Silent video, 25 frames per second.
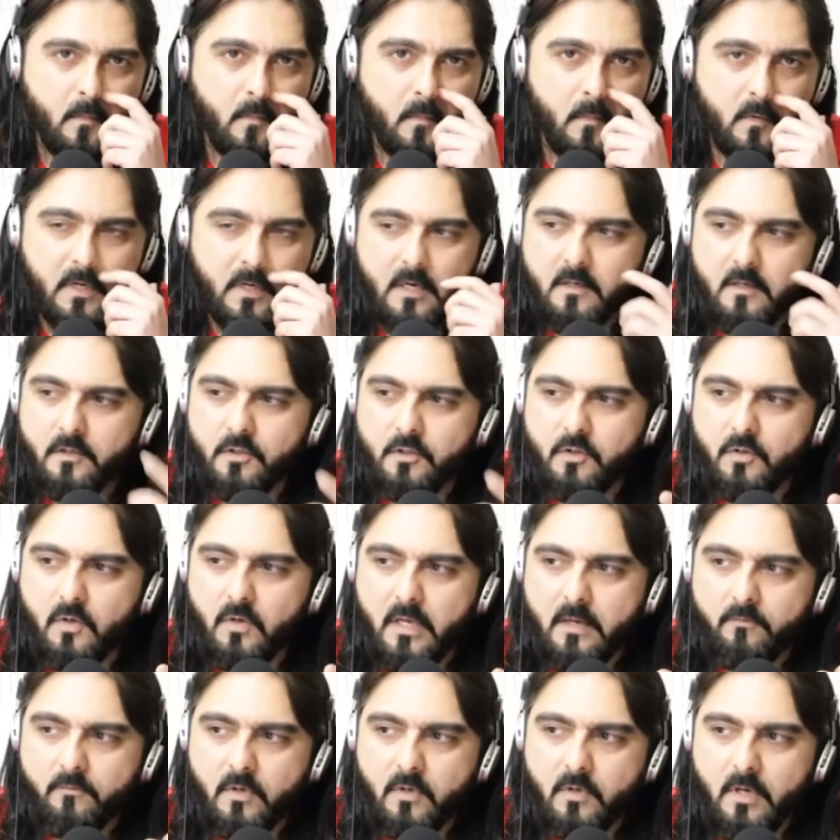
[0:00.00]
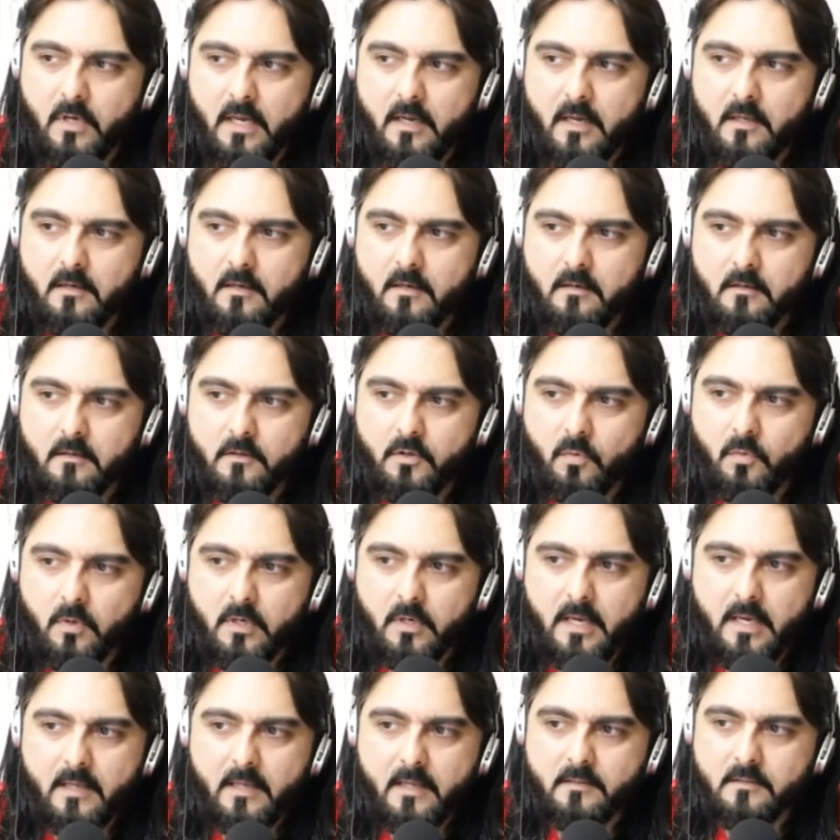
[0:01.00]
Reha, do you
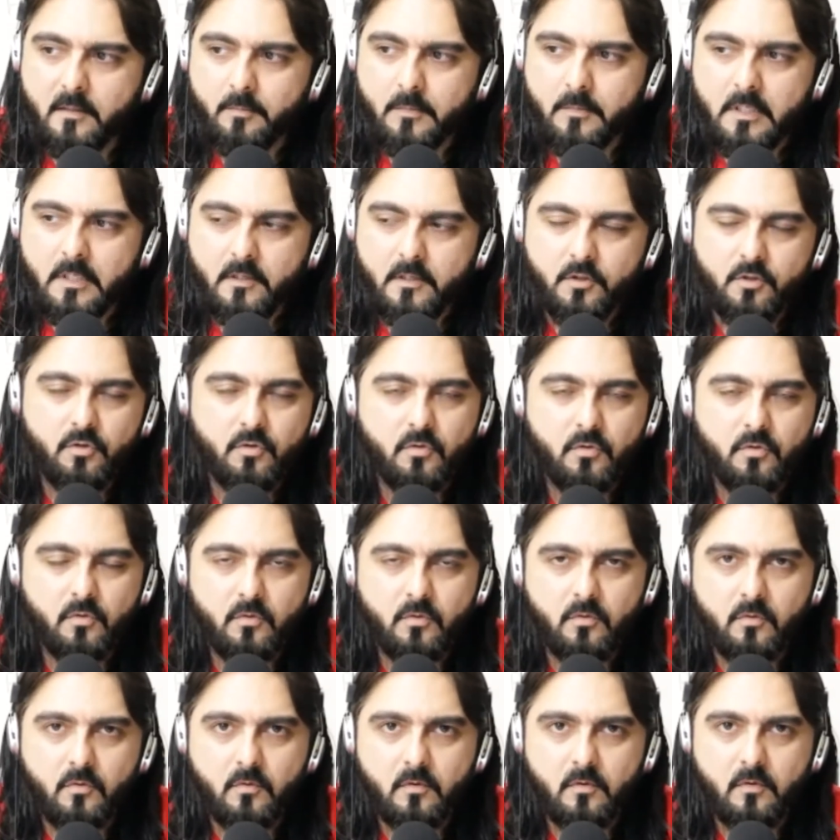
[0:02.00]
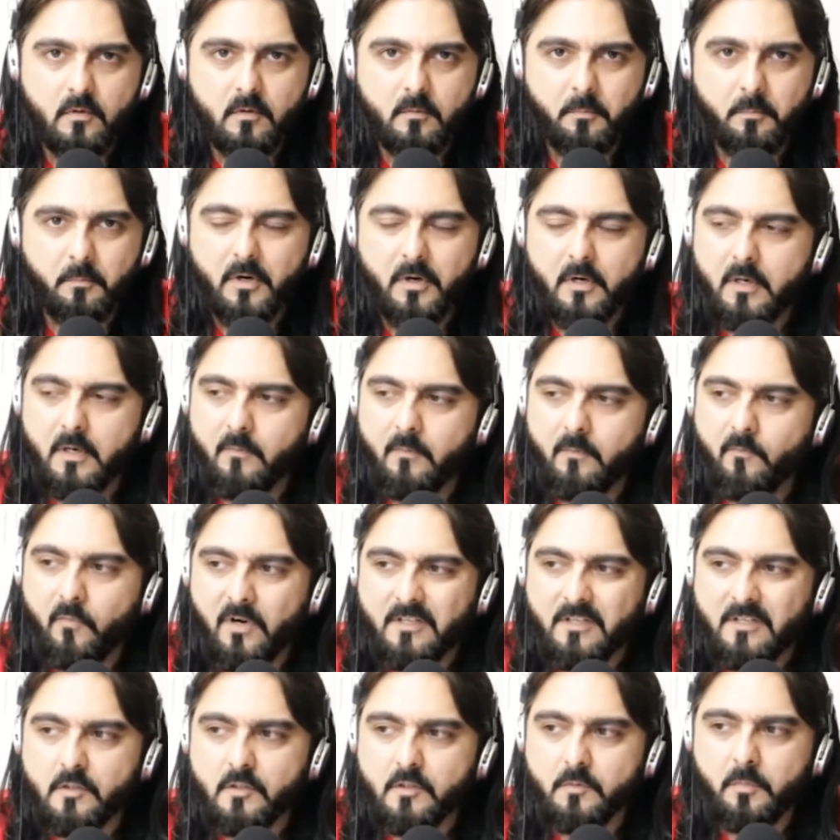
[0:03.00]
want to add something to burn up
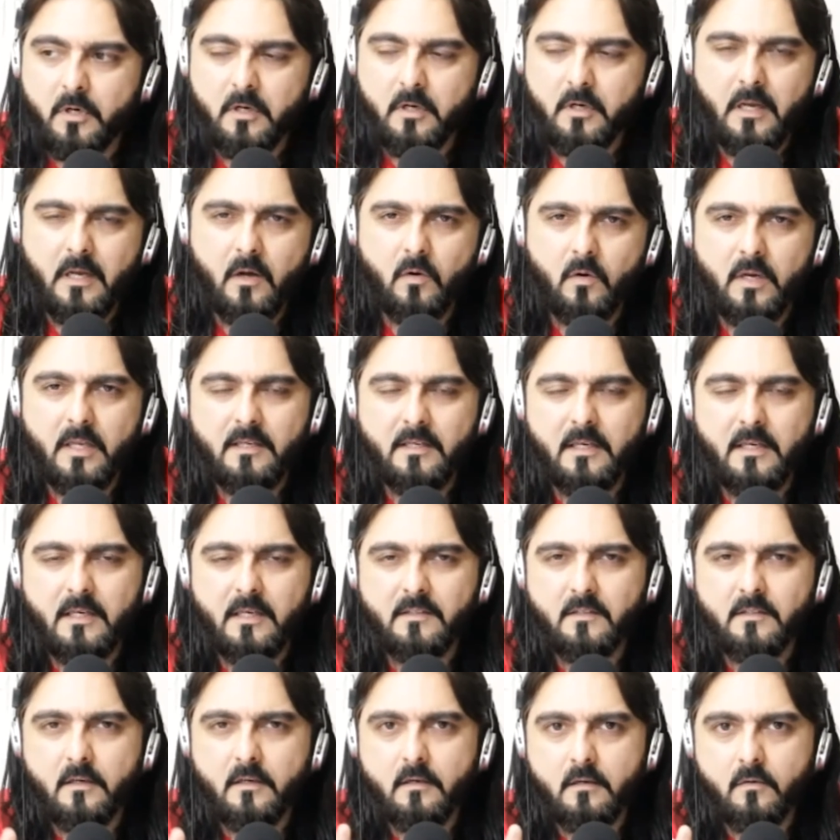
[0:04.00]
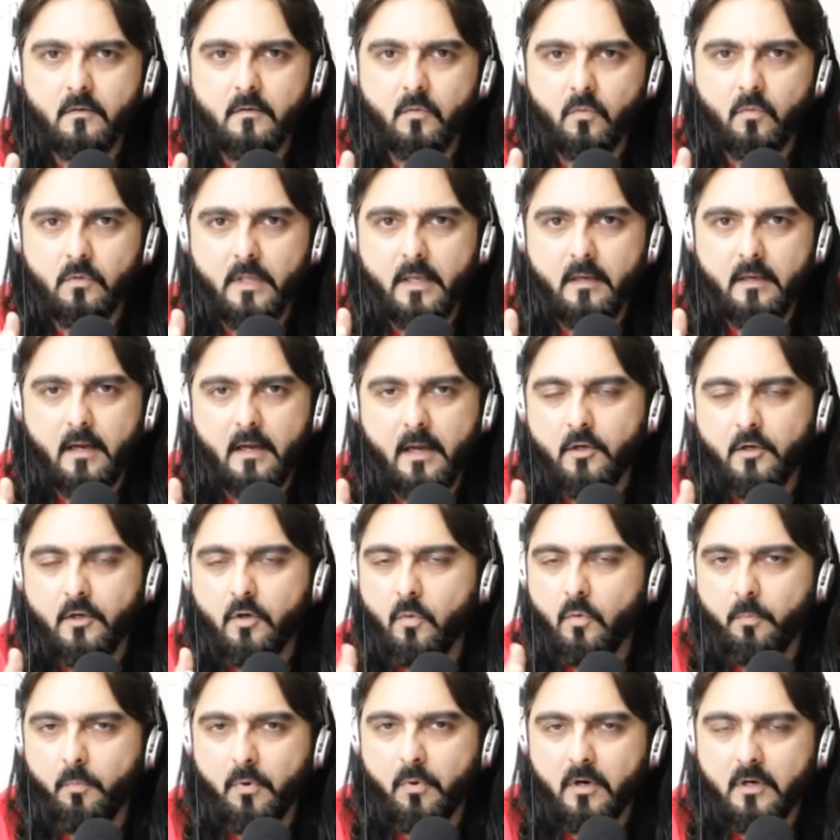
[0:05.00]
versus burn down? Is there, like, I
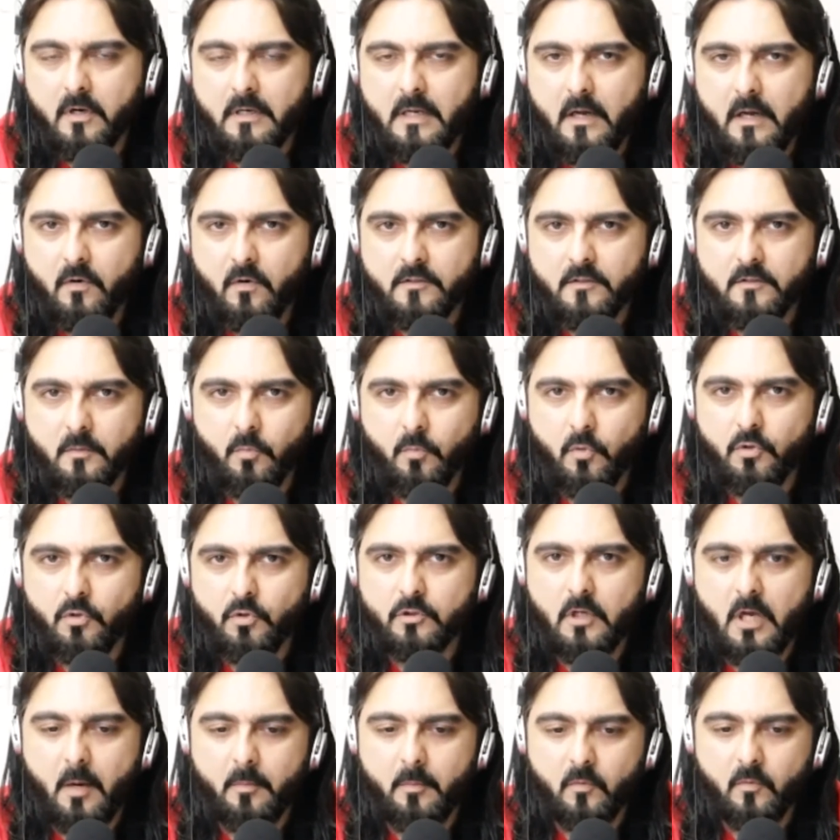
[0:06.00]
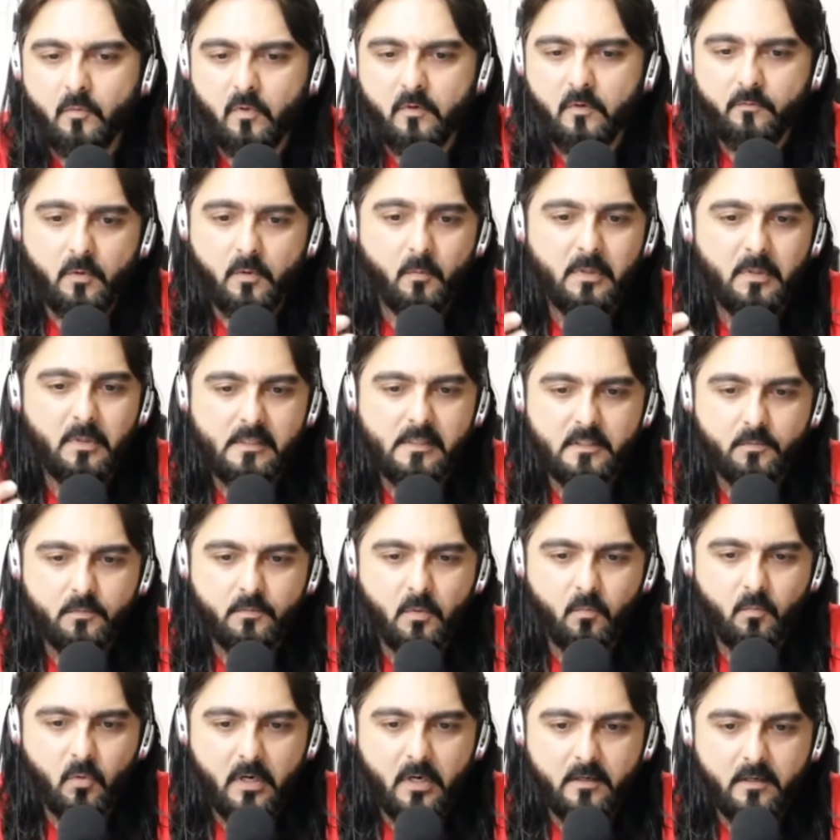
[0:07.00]
know burn down is the most common one, from at least
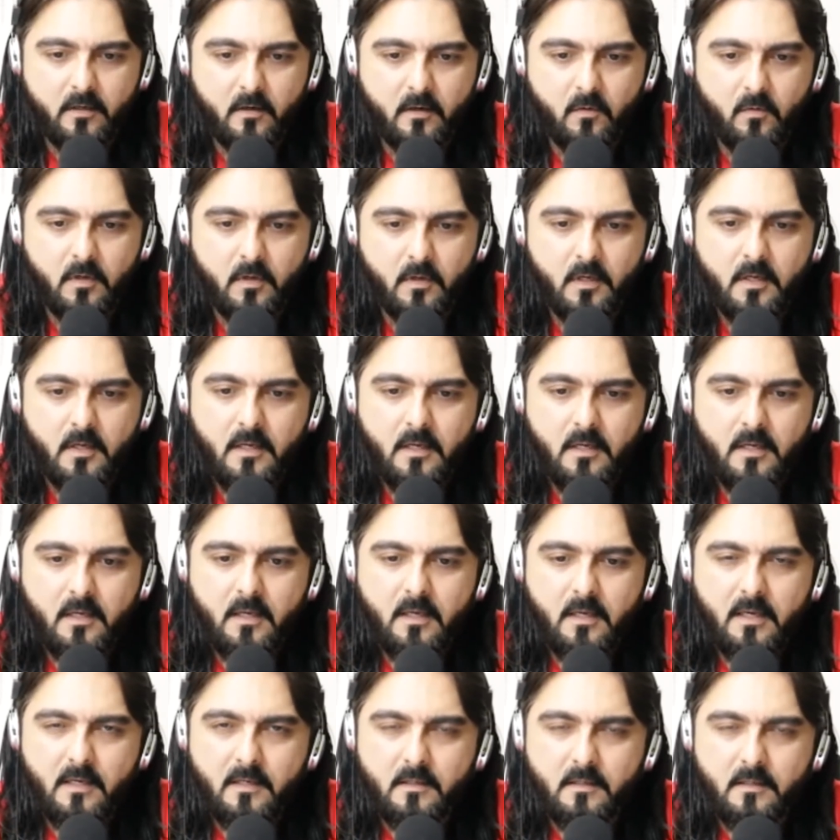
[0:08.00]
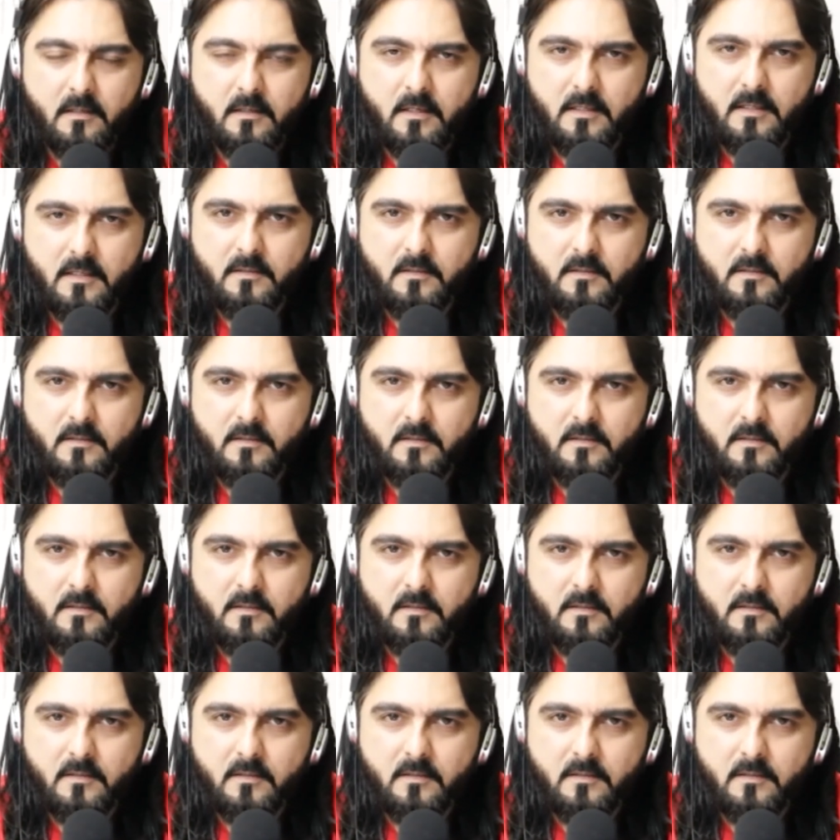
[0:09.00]
from what I know. Is